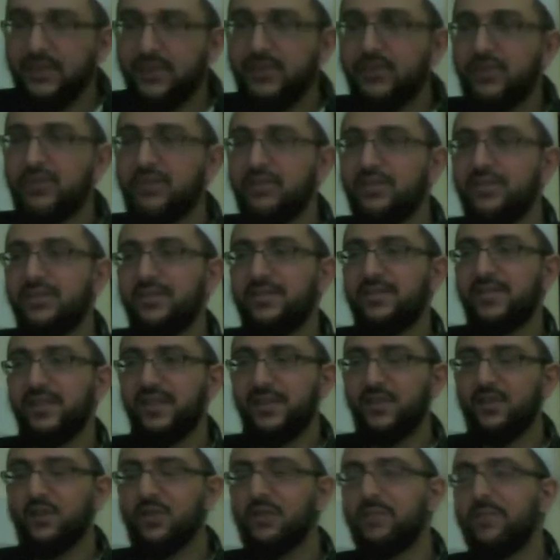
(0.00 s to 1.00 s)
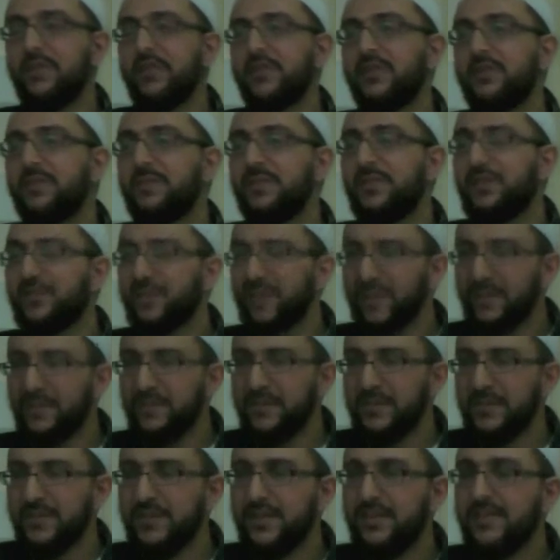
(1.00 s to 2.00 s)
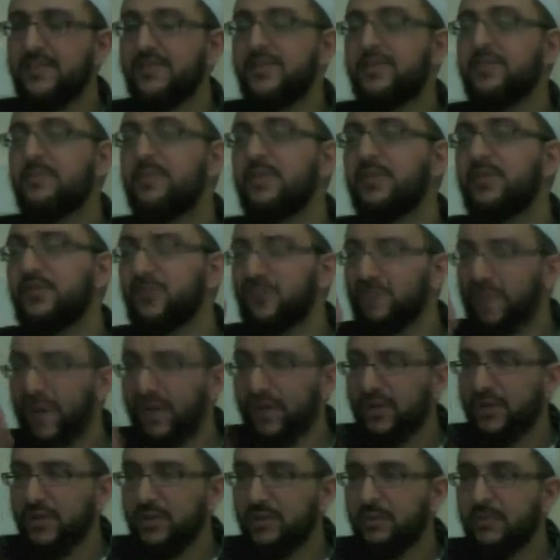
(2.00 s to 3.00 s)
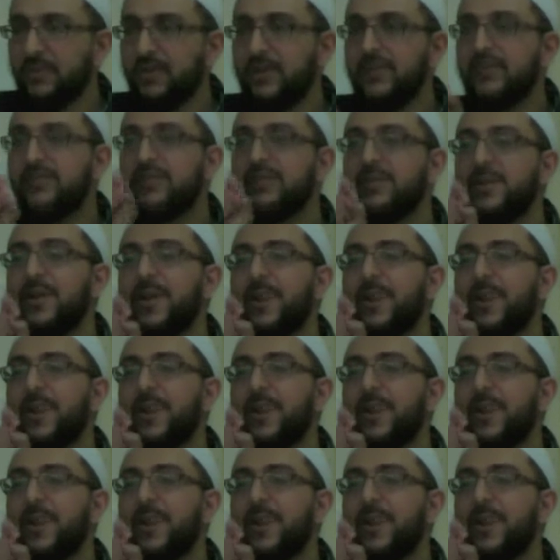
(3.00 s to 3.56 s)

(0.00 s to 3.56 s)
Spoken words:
you could say so much, but time is against us. But just back to the point.